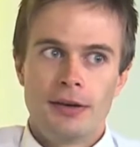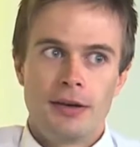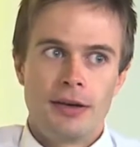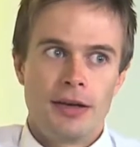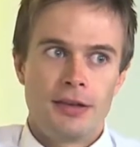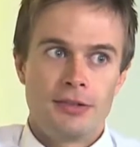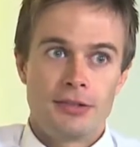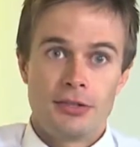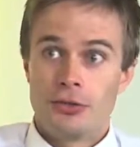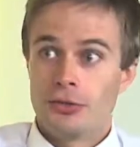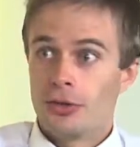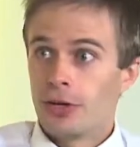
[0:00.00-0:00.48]
as
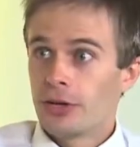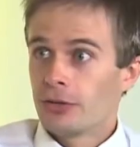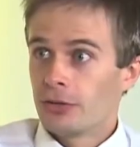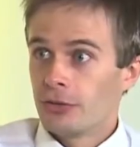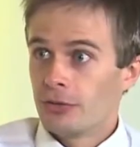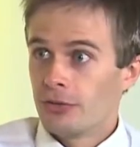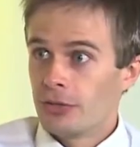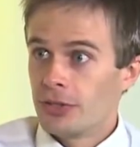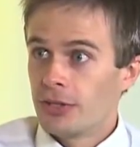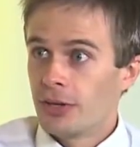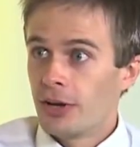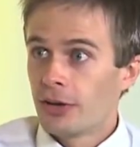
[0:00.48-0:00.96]
a director of
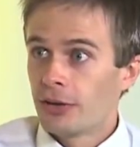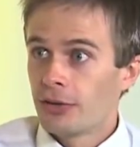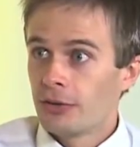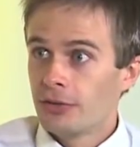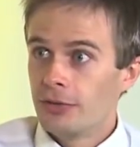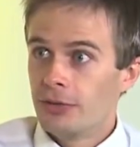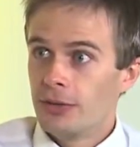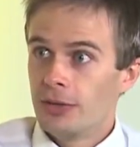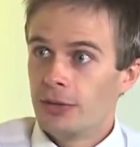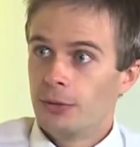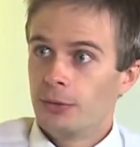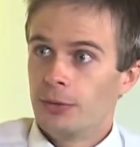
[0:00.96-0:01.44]

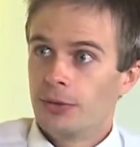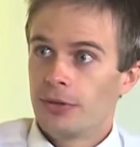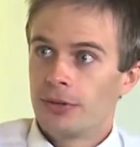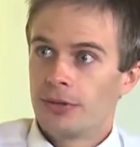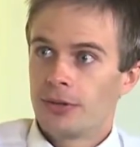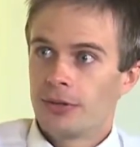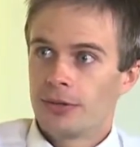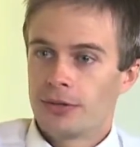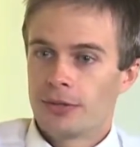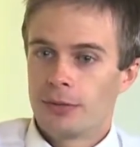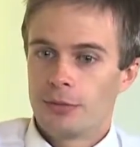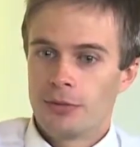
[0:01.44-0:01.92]
photography with
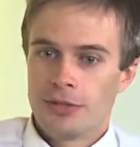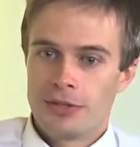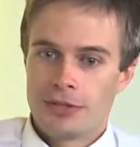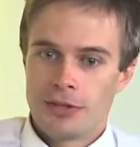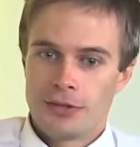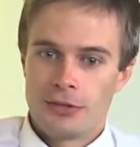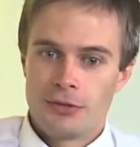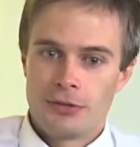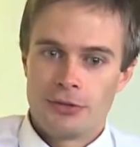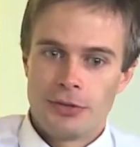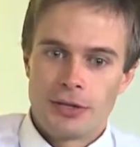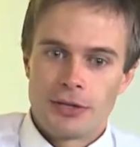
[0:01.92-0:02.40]
some of these other
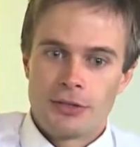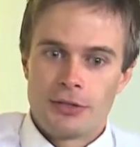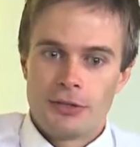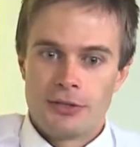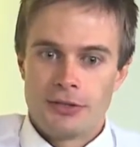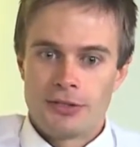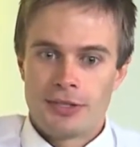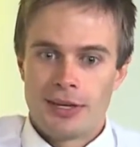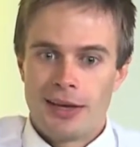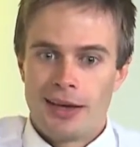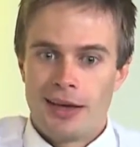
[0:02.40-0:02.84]
directors,